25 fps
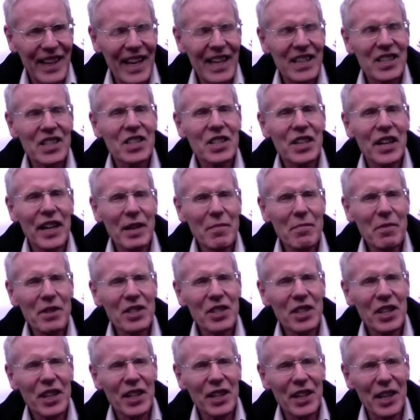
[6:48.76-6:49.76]
Its time
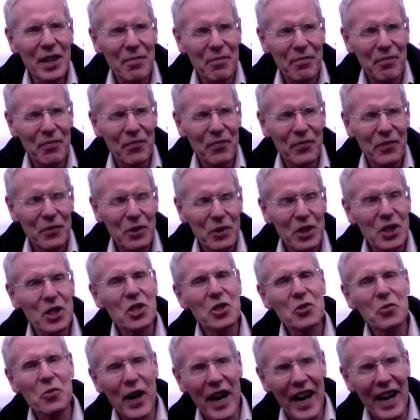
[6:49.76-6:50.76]
has come, which
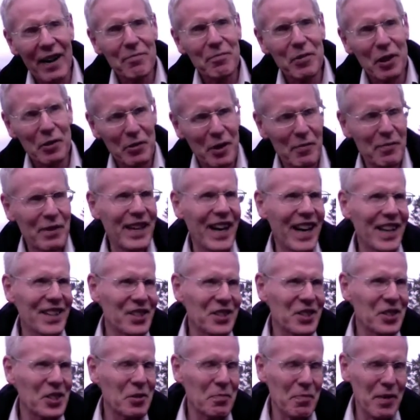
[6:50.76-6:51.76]
is why I've probably been asked
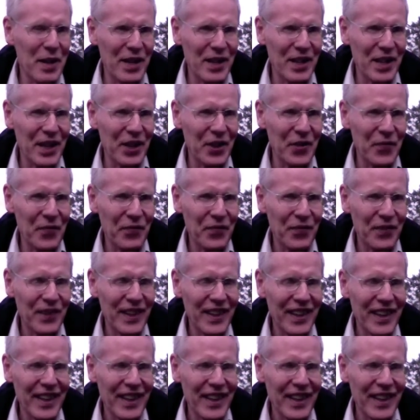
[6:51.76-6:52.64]
to speak now. You